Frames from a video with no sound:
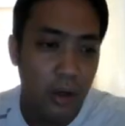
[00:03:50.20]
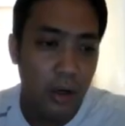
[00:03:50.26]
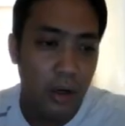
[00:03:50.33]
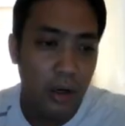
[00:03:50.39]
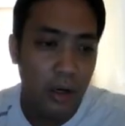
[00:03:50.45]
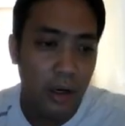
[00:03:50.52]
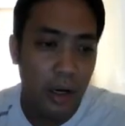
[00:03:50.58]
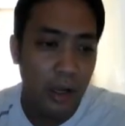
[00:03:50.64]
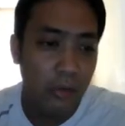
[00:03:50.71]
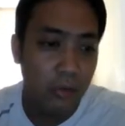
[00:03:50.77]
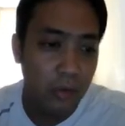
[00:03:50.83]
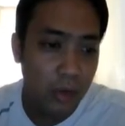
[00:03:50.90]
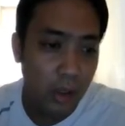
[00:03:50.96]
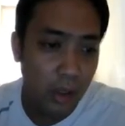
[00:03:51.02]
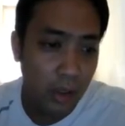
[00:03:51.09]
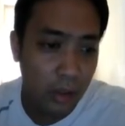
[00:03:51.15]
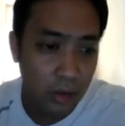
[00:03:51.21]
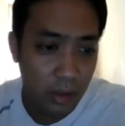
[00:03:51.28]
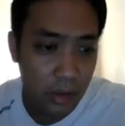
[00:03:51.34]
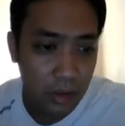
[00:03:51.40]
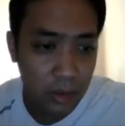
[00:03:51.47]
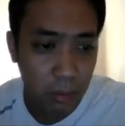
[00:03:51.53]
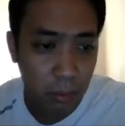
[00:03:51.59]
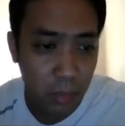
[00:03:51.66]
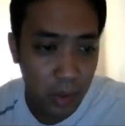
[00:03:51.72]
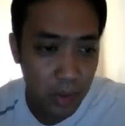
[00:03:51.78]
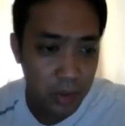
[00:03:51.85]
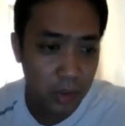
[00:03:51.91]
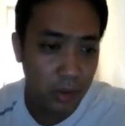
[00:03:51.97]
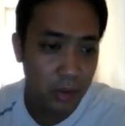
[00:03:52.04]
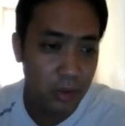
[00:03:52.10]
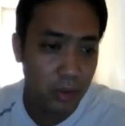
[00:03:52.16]
Untick this
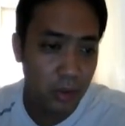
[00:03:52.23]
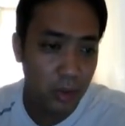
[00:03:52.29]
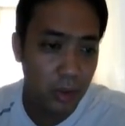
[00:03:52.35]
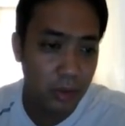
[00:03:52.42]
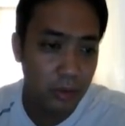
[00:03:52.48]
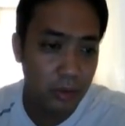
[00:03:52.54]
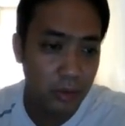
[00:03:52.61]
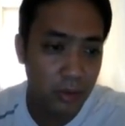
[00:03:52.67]
merge result.